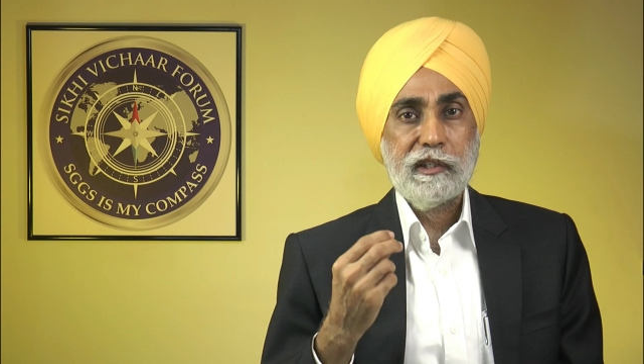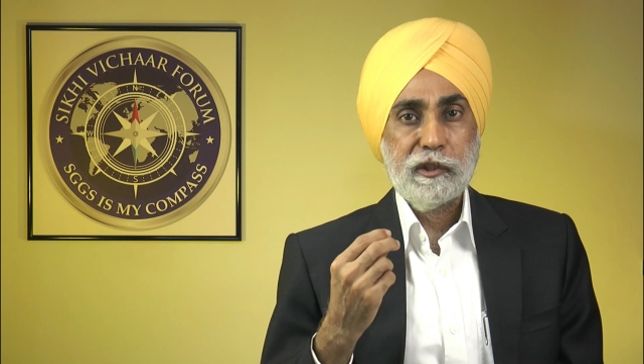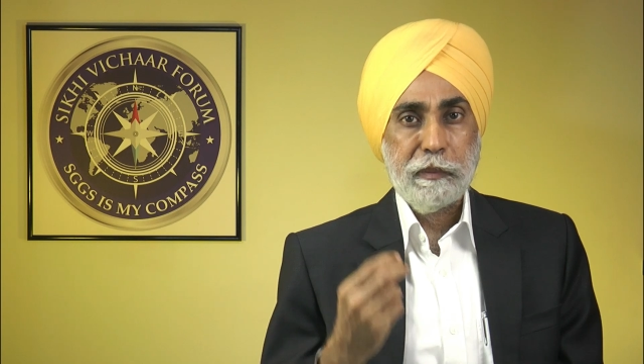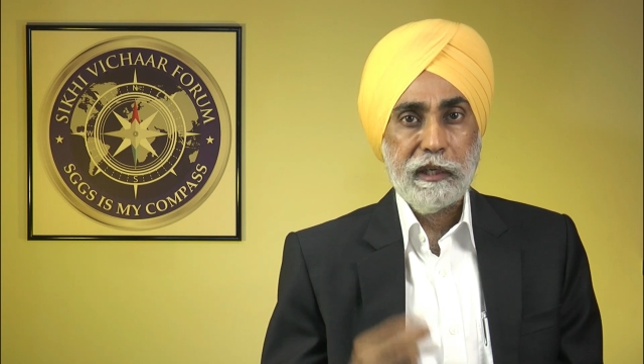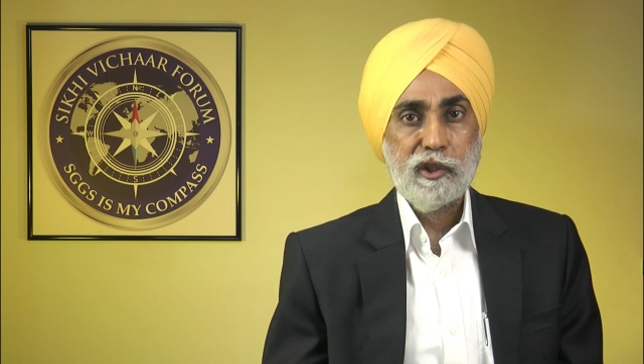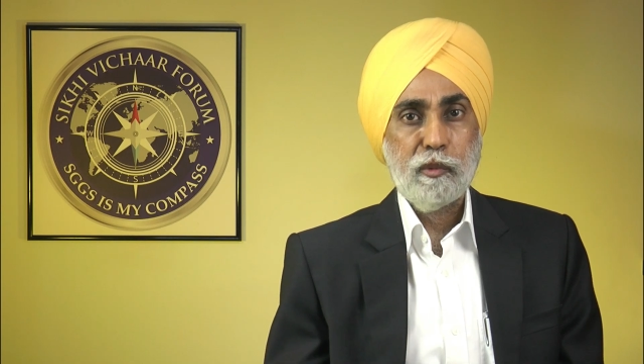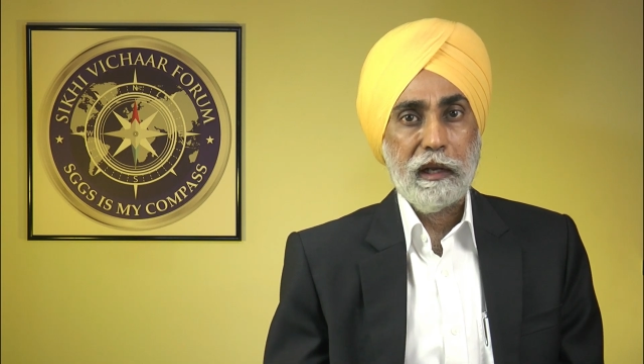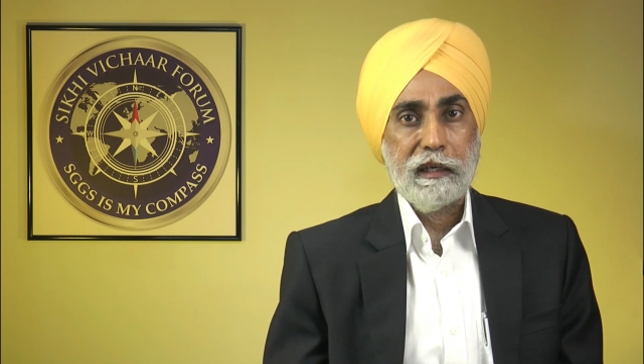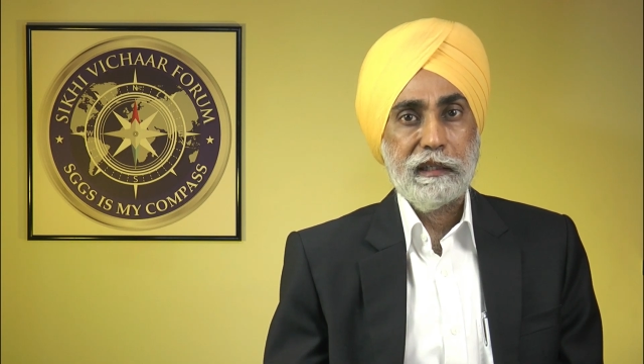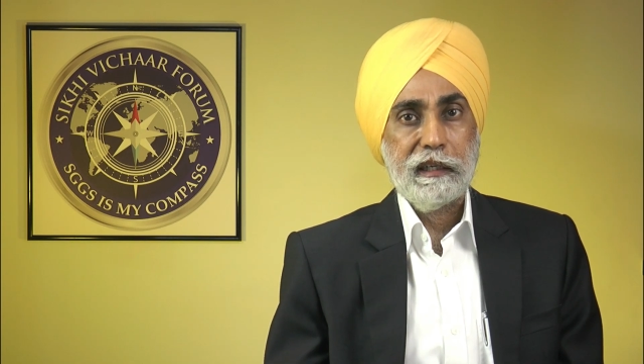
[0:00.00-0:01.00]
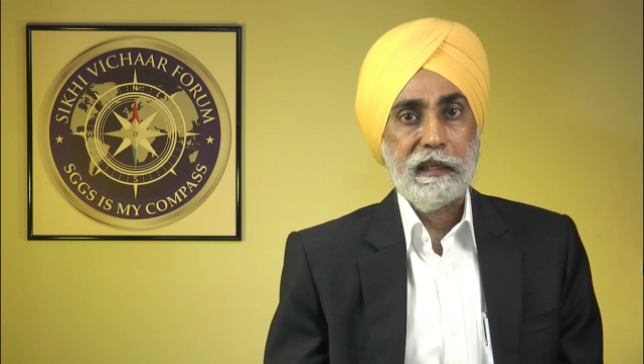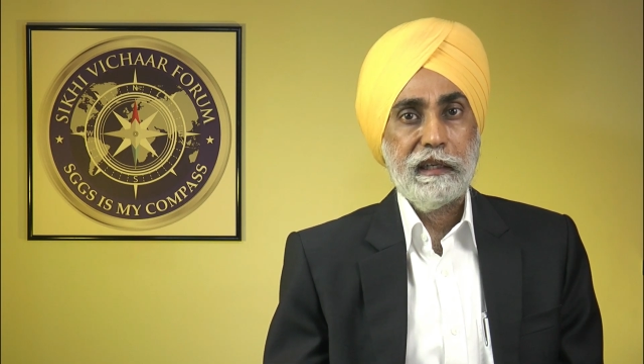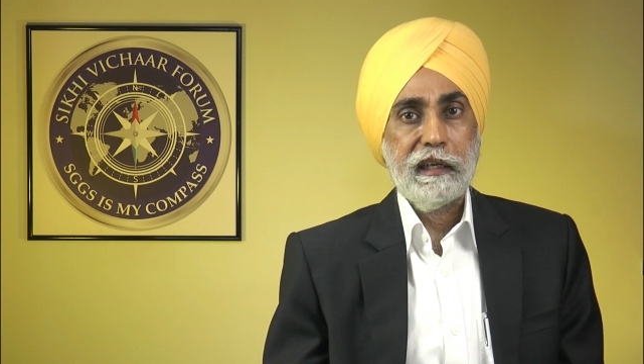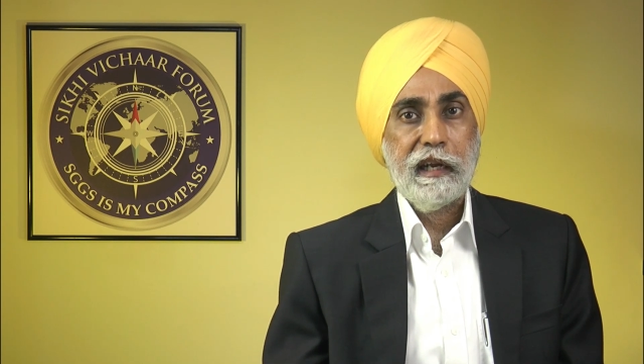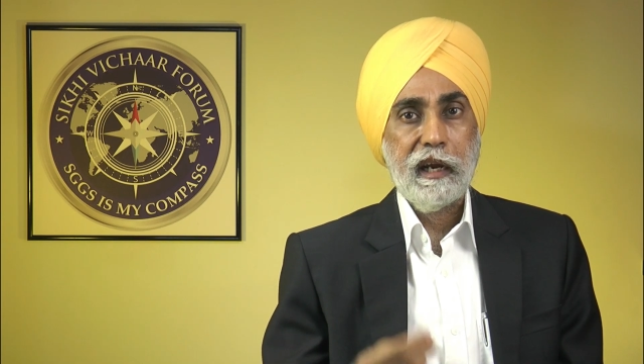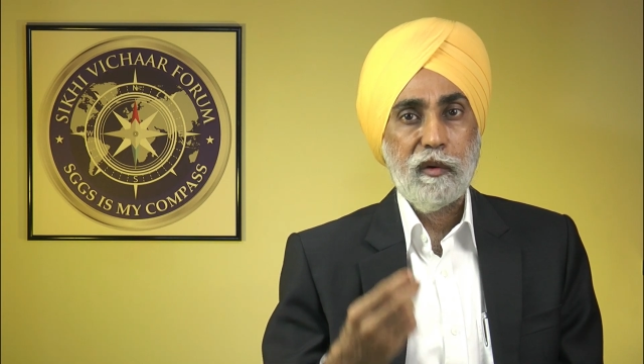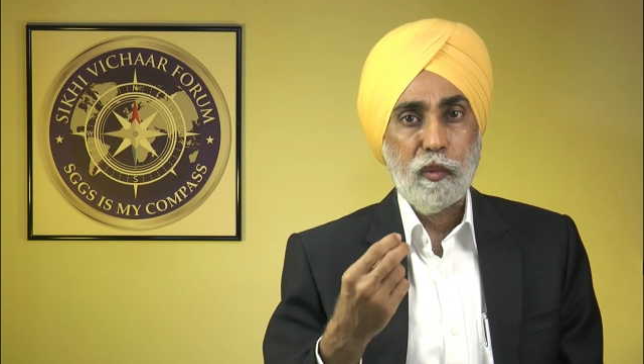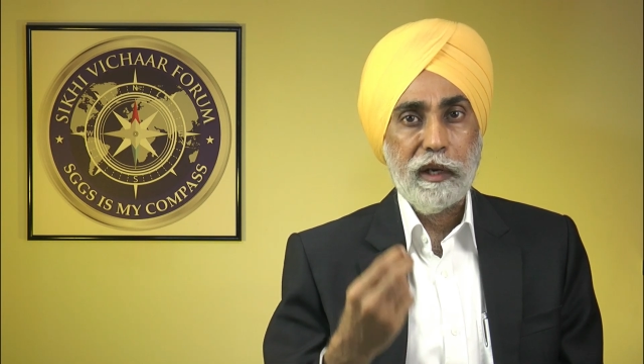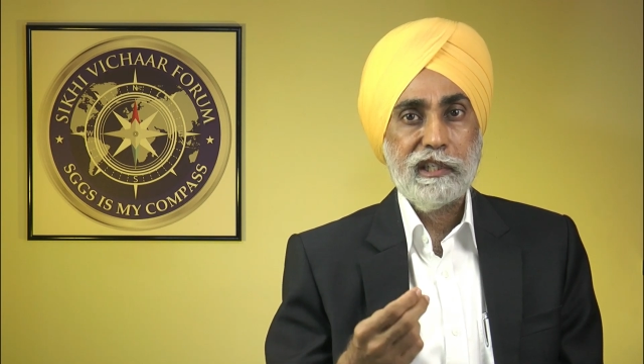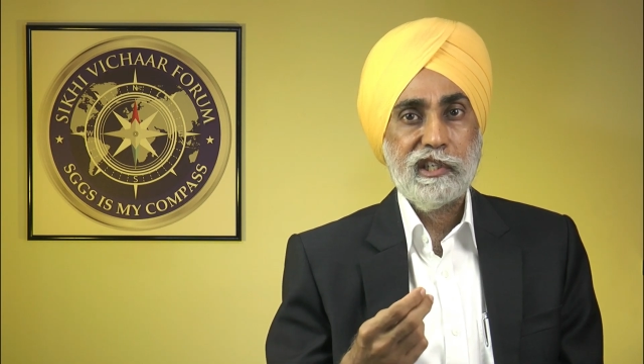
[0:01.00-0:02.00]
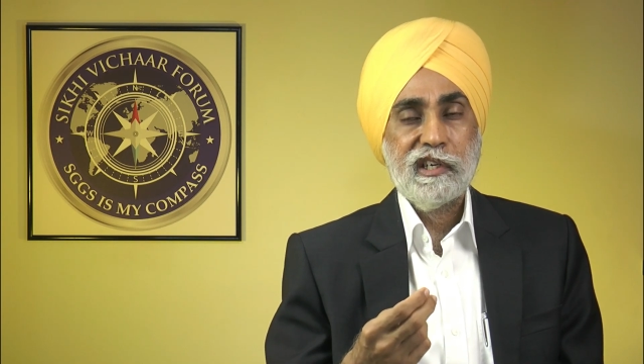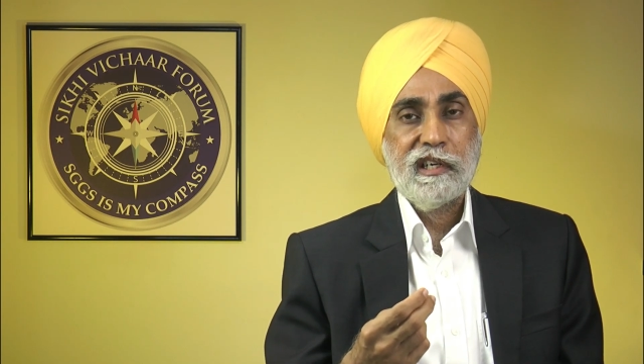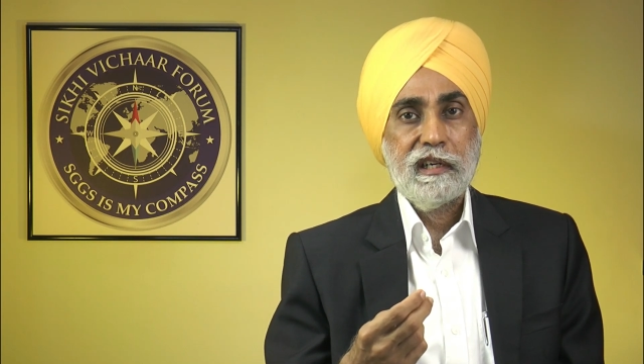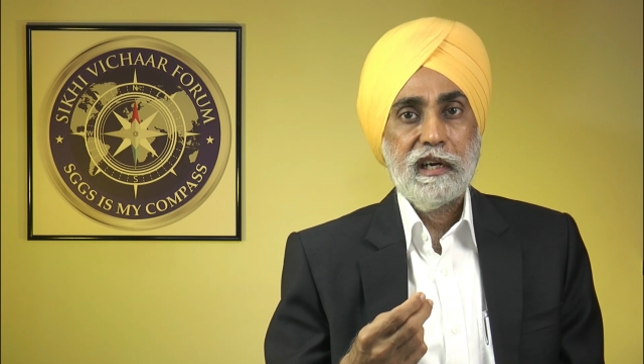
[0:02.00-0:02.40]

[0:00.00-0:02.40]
spirituality in which